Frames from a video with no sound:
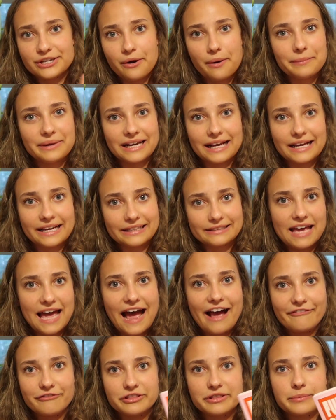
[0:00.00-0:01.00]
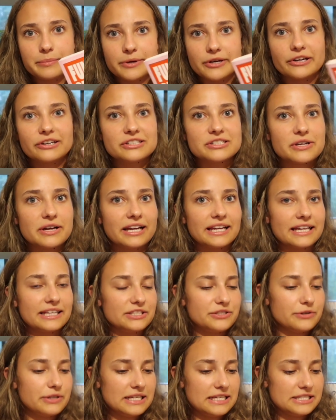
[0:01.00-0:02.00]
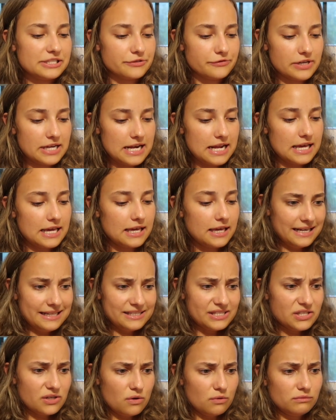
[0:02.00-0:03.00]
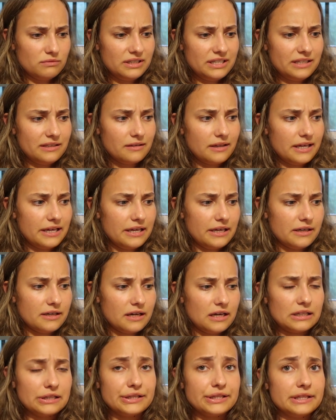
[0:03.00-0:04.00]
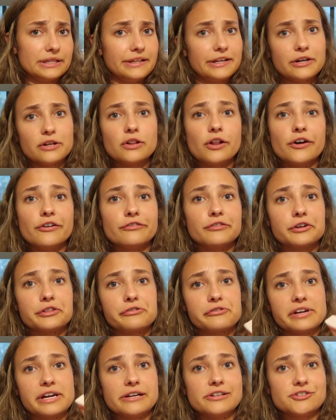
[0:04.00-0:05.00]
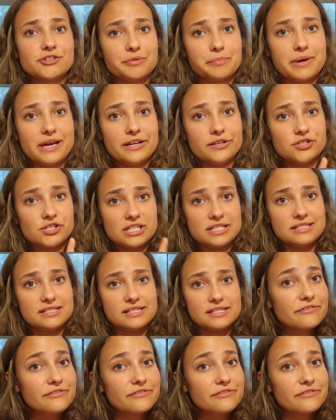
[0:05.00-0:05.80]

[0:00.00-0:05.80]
I mean, I have the book, so I do need to read it, and it's only like a little over 300 pages.